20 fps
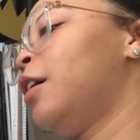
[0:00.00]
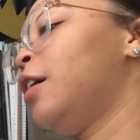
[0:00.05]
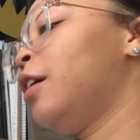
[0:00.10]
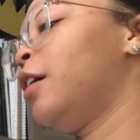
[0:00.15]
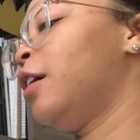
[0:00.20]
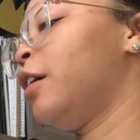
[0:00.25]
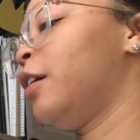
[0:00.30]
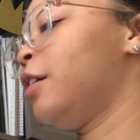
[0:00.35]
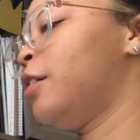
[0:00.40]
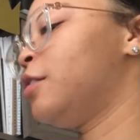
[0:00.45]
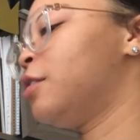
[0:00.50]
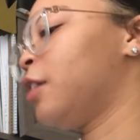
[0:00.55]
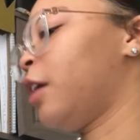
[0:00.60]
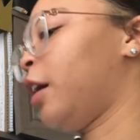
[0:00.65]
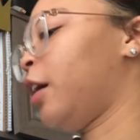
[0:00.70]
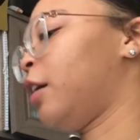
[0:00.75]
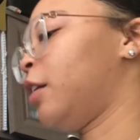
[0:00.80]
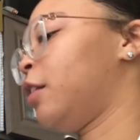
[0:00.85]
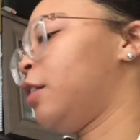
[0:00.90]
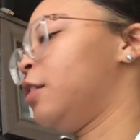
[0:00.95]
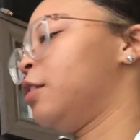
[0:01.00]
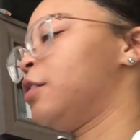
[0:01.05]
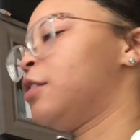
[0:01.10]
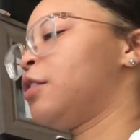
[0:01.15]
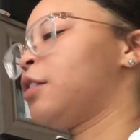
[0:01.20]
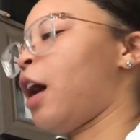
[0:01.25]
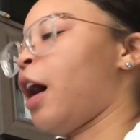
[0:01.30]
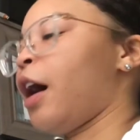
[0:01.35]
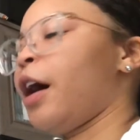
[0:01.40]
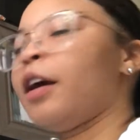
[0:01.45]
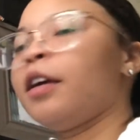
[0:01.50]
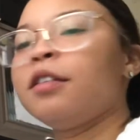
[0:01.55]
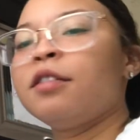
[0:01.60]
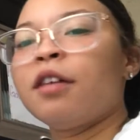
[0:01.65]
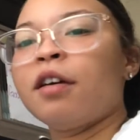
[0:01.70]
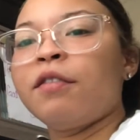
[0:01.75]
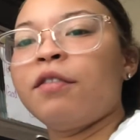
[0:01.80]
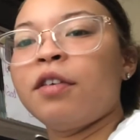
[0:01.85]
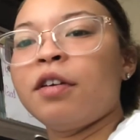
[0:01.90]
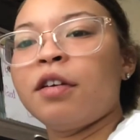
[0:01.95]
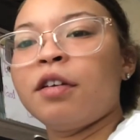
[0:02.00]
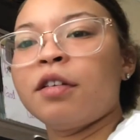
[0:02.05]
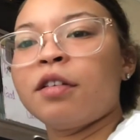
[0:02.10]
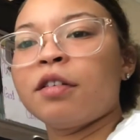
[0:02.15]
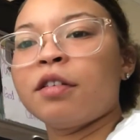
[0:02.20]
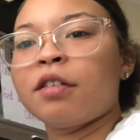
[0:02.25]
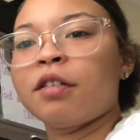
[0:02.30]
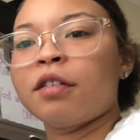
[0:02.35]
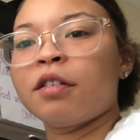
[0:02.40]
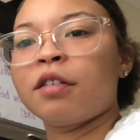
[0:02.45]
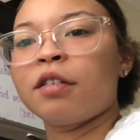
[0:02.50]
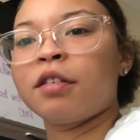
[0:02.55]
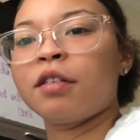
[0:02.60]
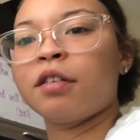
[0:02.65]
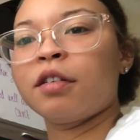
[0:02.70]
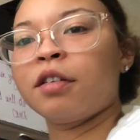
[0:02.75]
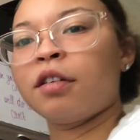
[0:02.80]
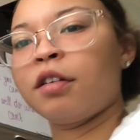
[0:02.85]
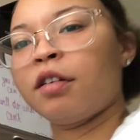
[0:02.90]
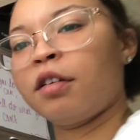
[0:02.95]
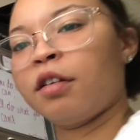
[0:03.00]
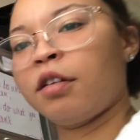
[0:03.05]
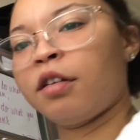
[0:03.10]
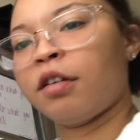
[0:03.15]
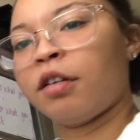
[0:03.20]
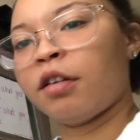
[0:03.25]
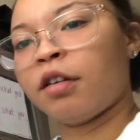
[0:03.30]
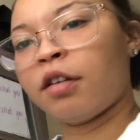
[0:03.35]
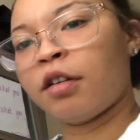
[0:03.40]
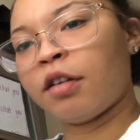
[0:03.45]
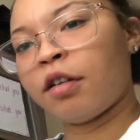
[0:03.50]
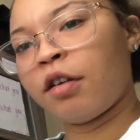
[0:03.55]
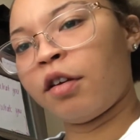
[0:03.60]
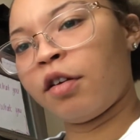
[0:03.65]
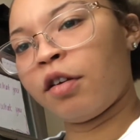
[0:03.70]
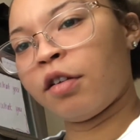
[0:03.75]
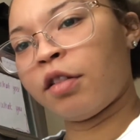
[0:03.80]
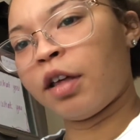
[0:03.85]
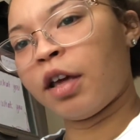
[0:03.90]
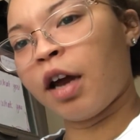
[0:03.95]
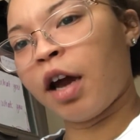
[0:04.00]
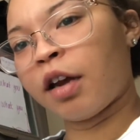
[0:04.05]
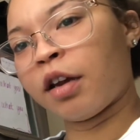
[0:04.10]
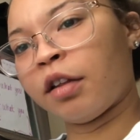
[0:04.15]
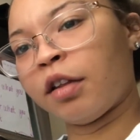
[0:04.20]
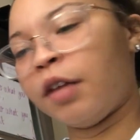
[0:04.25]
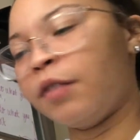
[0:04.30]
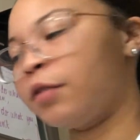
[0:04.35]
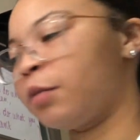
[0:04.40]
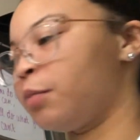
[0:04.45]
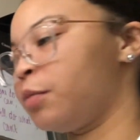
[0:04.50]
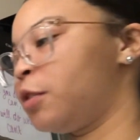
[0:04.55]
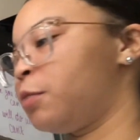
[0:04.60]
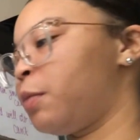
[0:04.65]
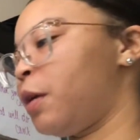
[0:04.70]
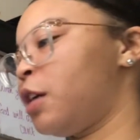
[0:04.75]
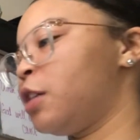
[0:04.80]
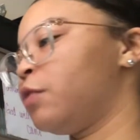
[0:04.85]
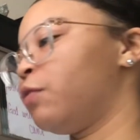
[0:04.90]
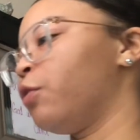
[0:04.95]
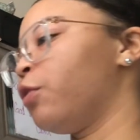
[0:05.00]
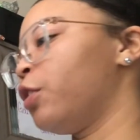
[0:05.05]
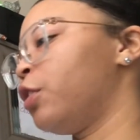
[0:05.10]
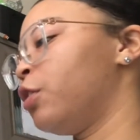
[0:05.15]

is like the sides of it. Here they kind of leave some space for you to